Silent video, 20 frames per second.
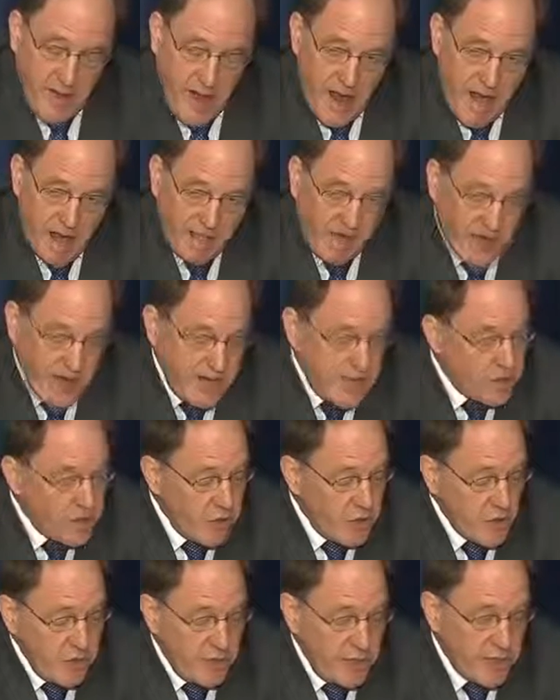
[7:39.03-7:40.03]
have
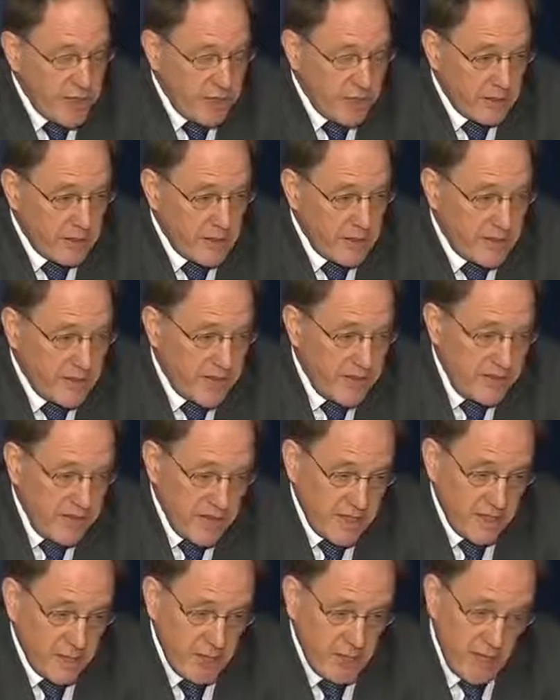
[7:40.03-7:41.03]
internal political
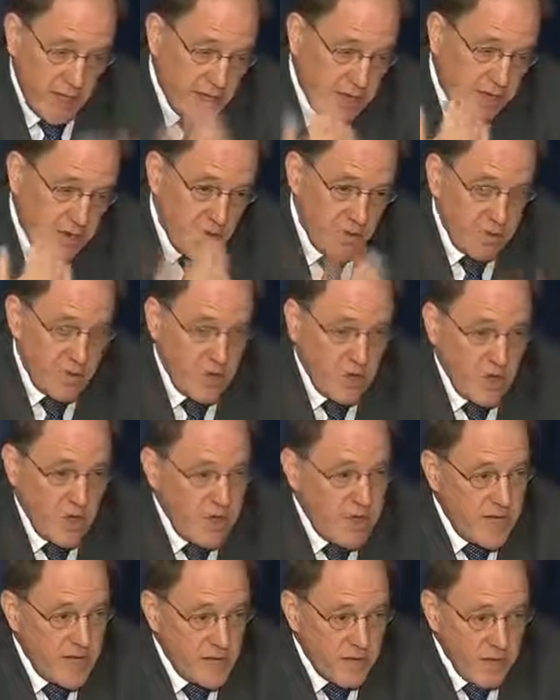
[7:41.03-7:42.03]
agendas in Britain or in
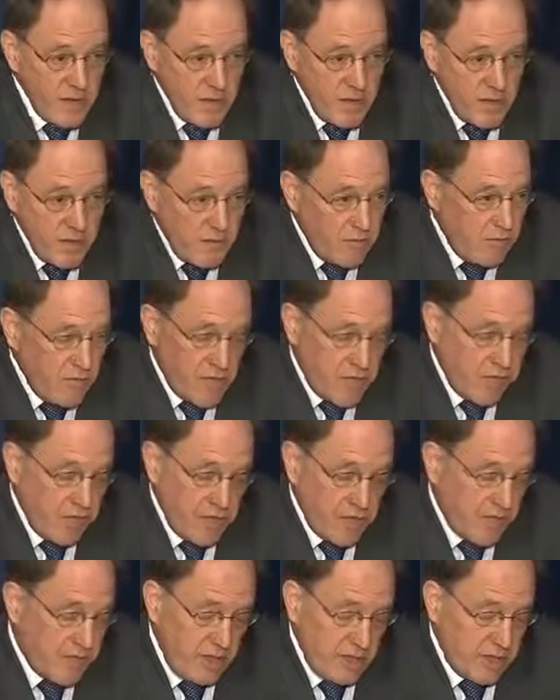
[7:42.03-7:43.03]
Germany which
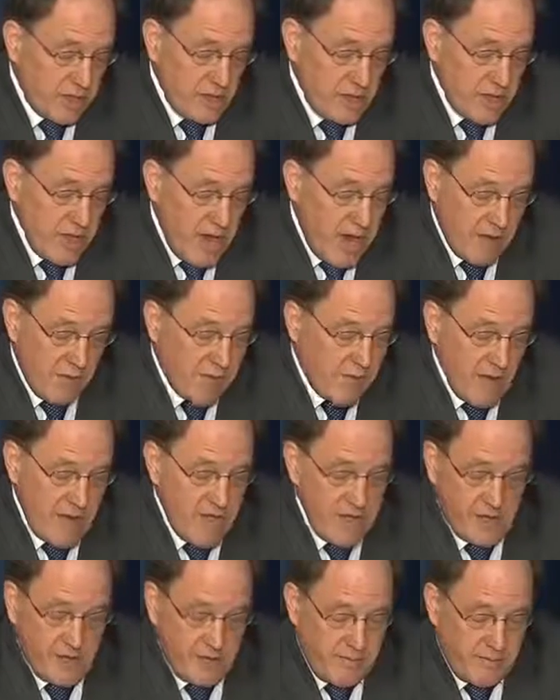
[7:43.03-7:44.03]
are essentially not
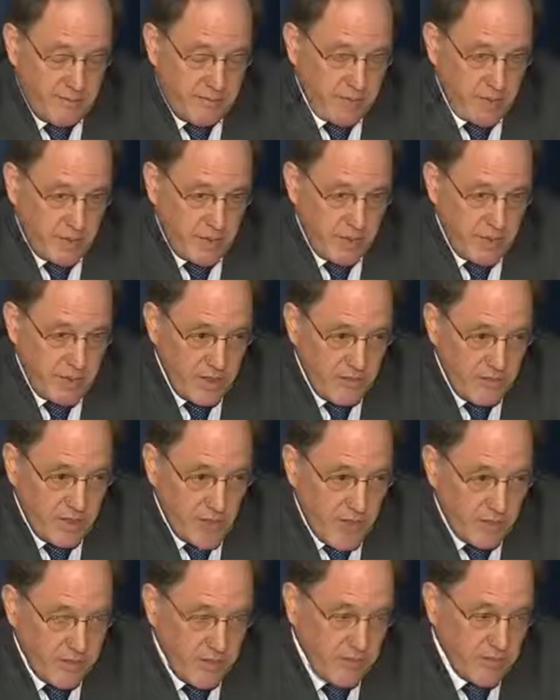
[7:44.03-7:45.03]
related to the
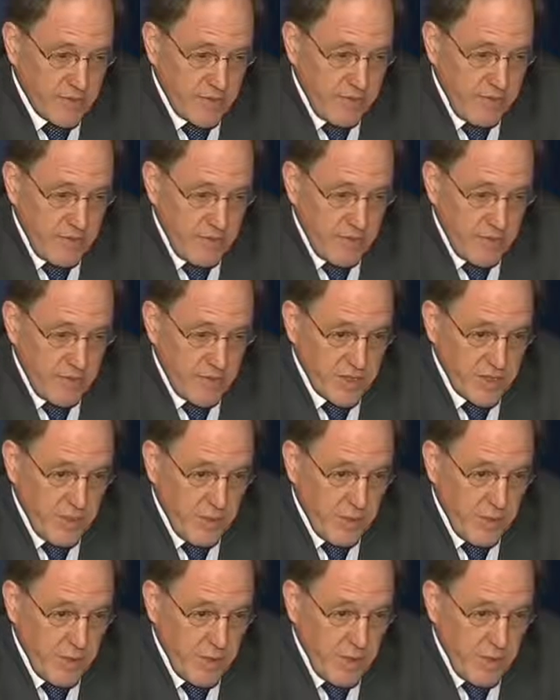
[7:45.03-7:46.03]
problems of the Eurozone.
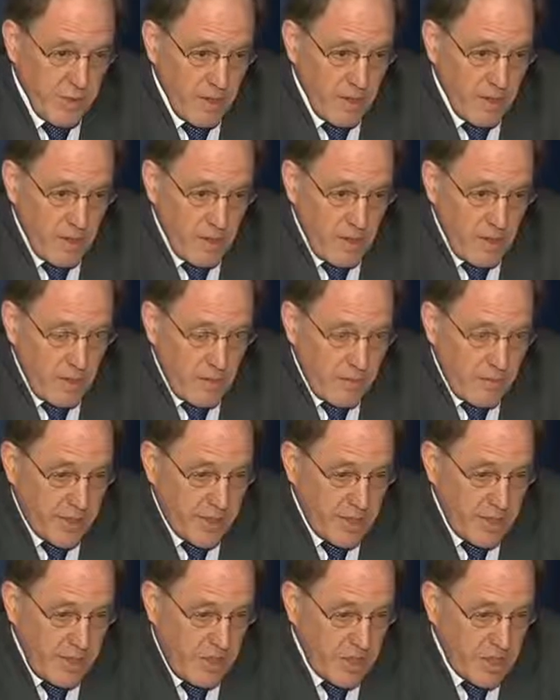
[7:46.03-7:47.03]

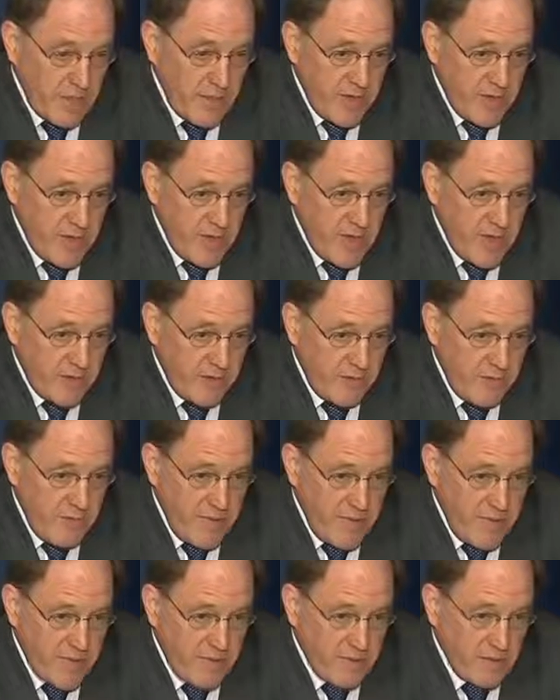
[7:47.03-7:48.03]
But the argument I
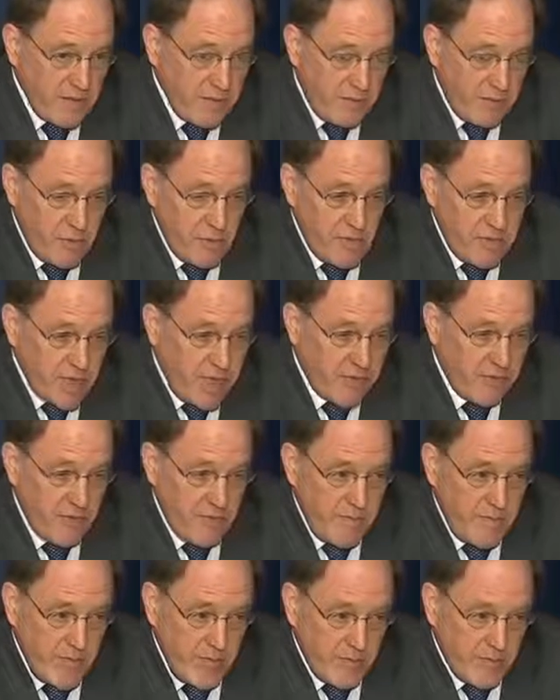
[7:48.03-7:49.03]
would make, and the point I
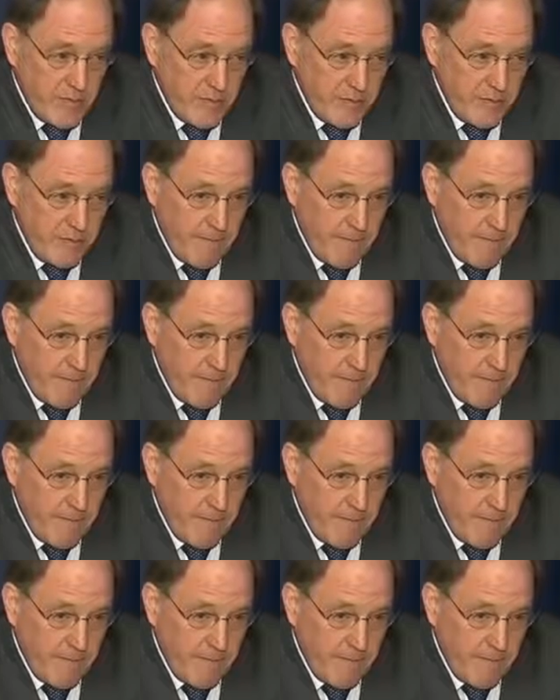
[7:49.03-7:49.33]
would make,